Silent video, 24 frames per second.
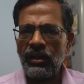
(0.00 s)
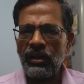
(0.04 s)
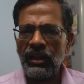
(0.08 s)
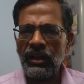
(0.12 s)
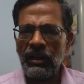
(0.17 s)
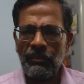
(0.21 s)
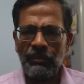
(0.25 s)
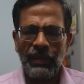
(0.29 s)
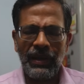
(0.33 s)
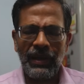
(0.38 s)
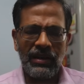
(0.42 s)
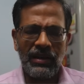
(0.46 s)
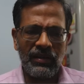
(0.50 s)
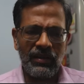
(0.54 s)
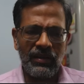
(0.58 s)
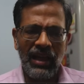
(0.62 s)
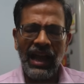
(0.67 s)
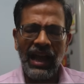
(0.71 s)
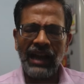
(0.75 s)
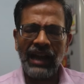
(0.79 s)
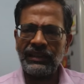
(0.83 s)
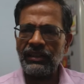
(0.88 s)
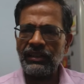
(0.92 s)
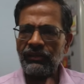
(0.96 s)
compare an
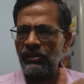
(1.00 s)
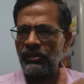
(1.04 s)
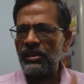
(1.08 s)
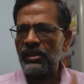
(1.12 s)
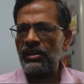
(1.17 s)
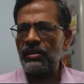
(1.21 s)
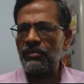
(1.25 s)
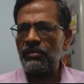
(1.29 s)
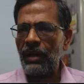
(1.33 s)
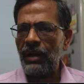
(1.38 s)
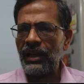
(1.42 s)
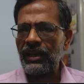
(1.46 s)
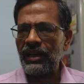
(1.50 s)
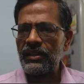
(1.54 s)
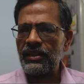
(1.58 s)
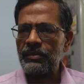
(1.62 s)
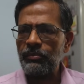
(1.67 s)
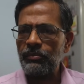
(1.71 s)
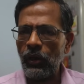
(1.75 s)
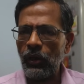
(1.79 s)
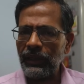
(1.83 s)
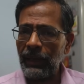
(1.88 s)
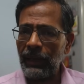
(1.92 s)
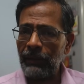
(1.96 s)
actively managed
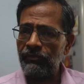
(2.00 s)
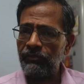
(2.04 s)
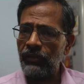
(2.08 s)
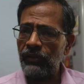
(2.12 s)
small cap